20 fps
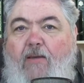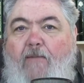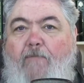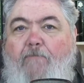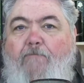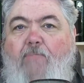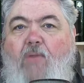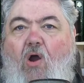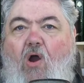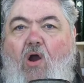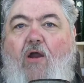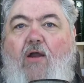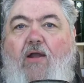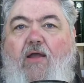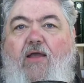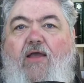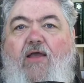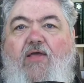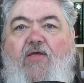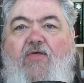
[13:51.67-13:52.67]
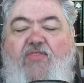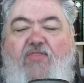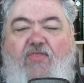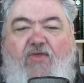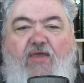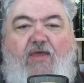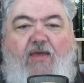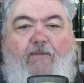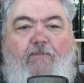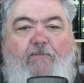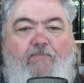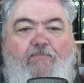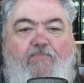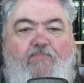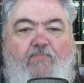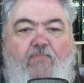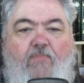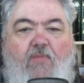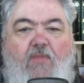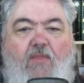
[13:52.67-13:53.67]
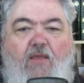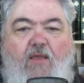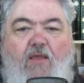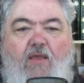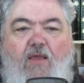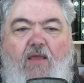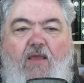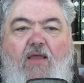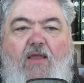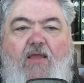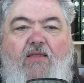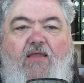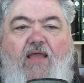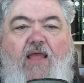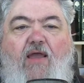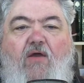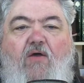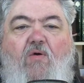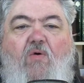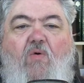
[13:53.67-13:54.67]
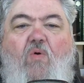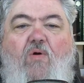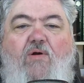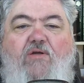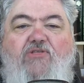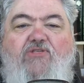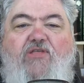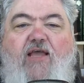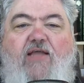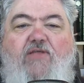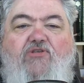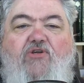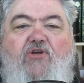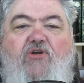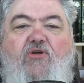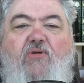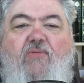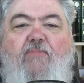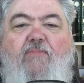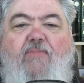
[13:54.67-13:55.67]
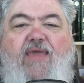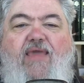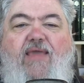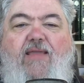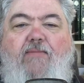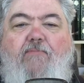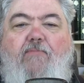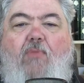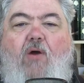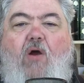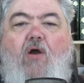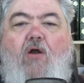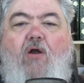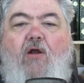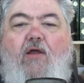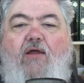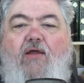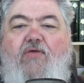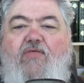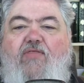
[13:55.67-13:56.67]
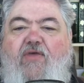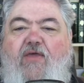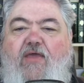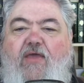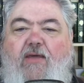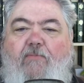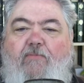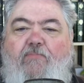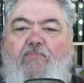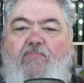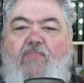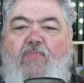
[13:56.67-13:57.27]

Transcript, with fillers: Mark them. Now, what does that term mean, mark them?